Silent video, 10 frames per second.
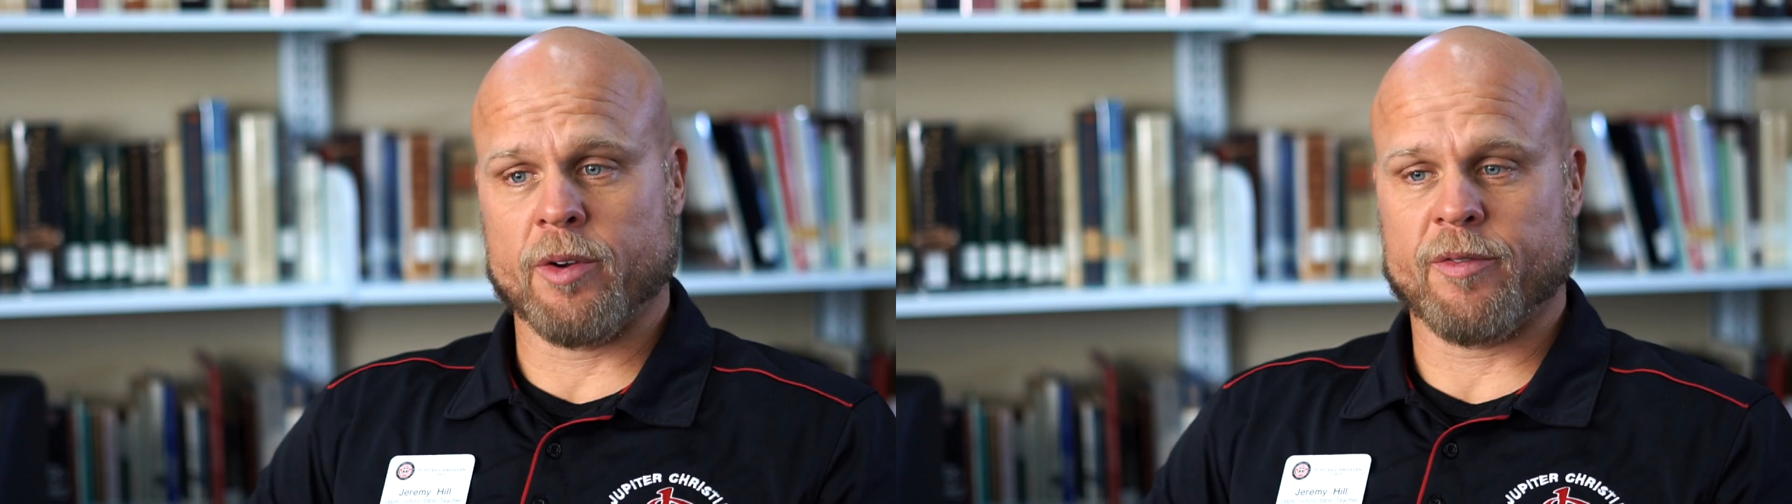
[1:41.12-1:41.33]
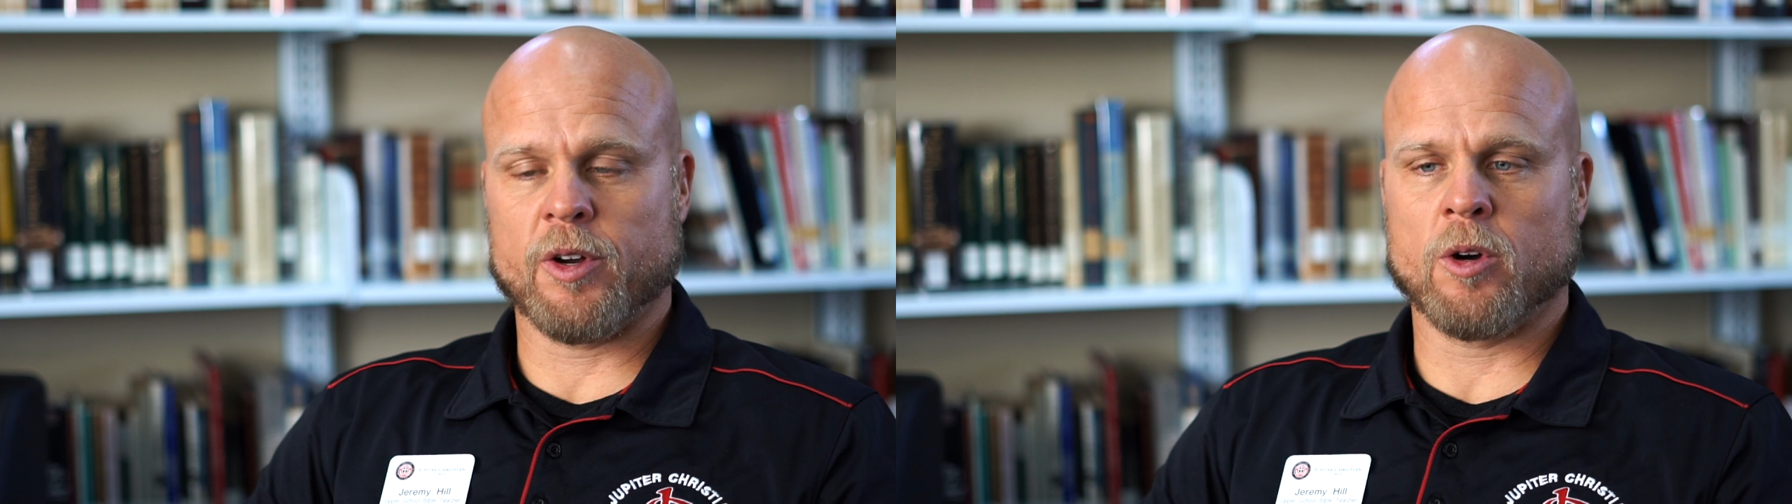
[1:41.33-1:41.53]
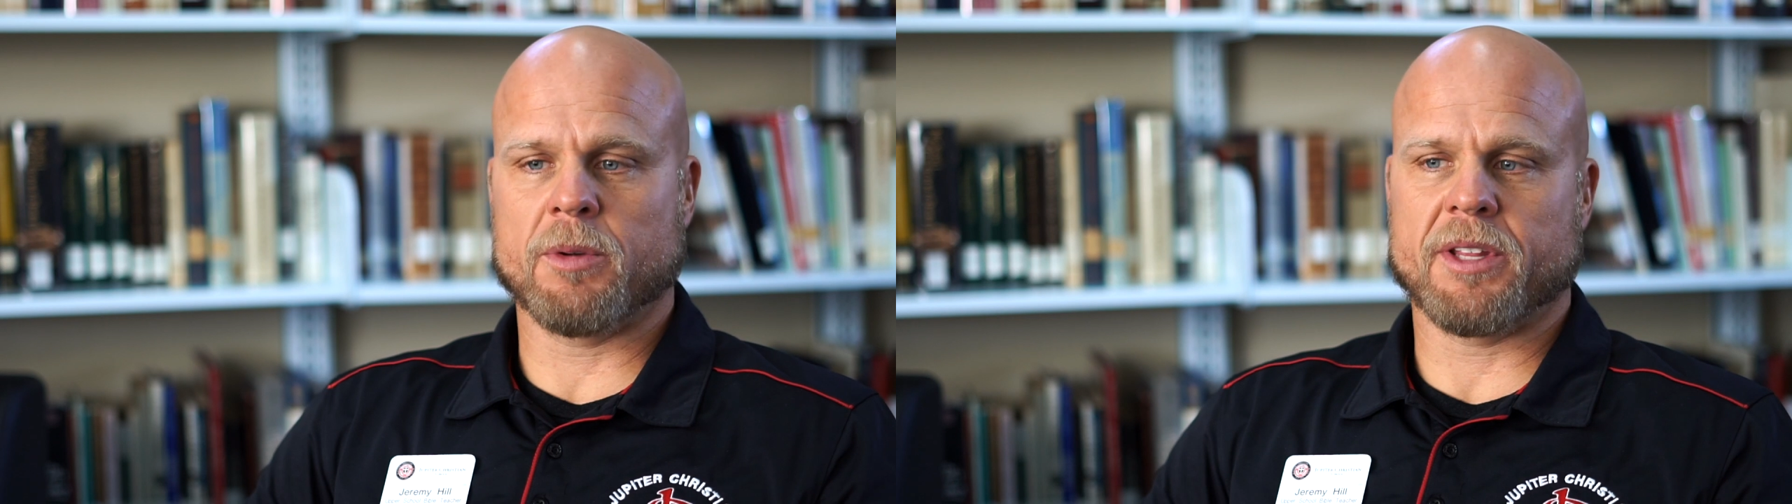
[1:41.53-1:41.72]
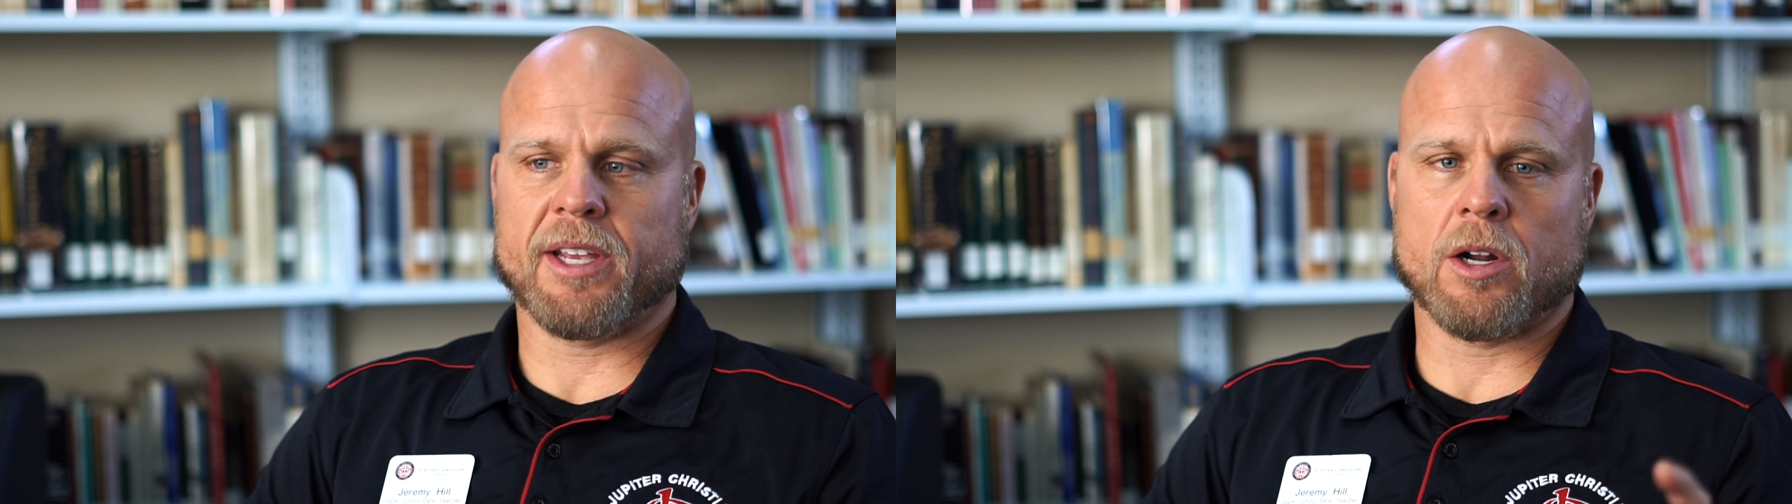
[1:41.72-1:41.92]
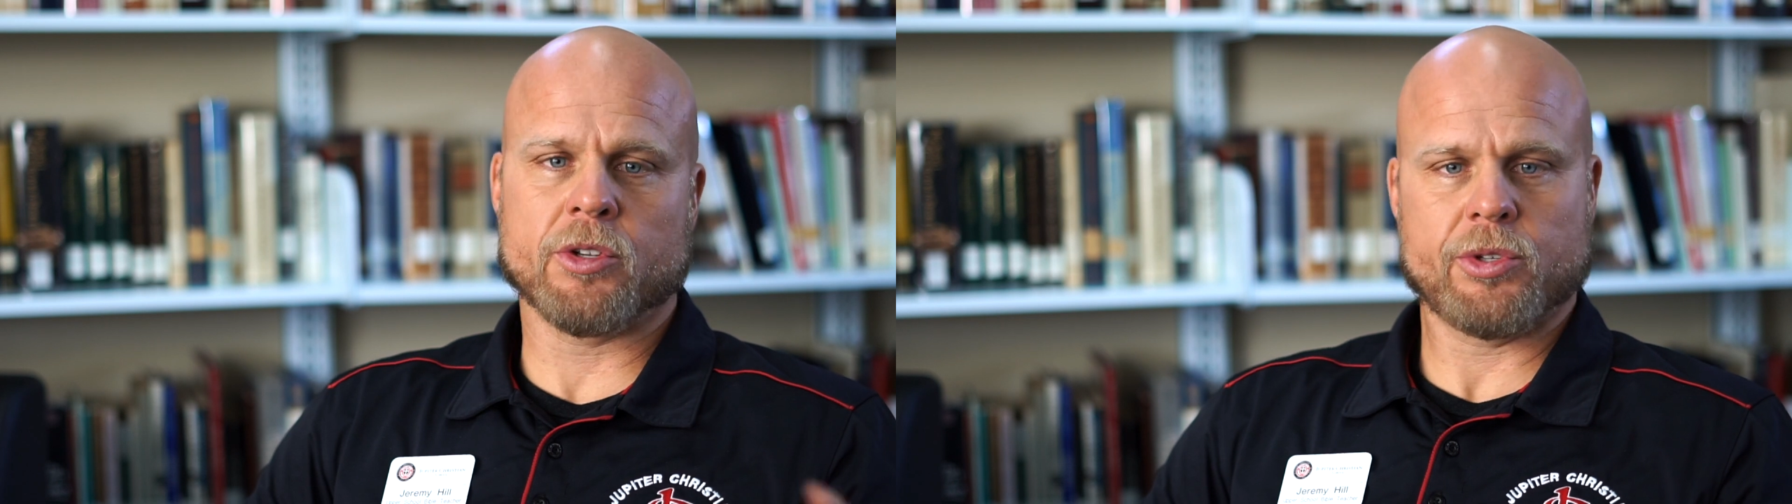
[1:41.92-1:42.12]
their phone, but they
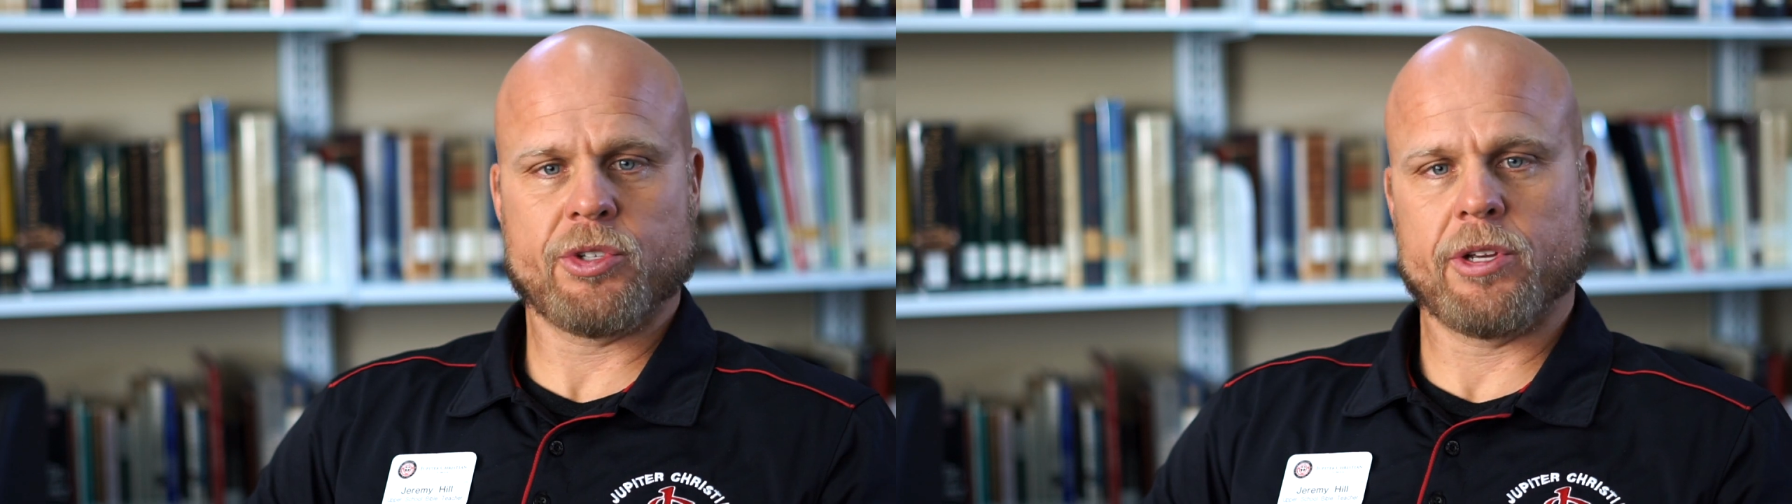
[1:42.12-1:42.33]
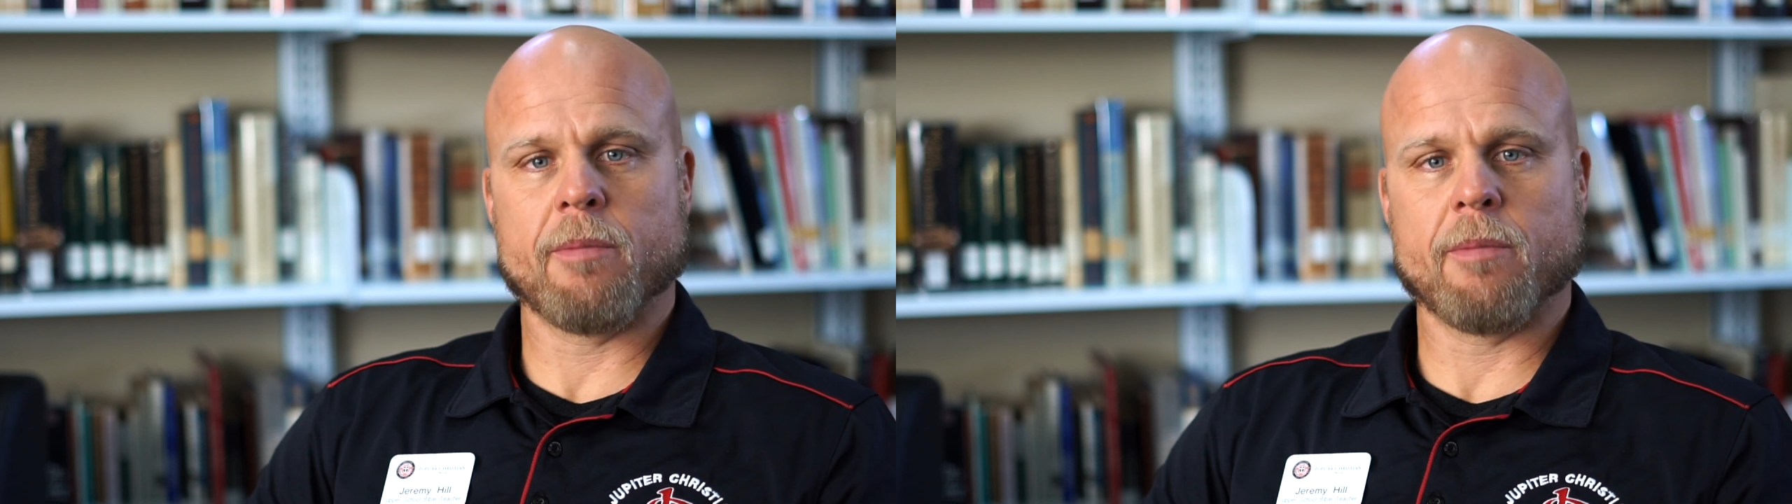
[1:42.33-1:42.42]
can also see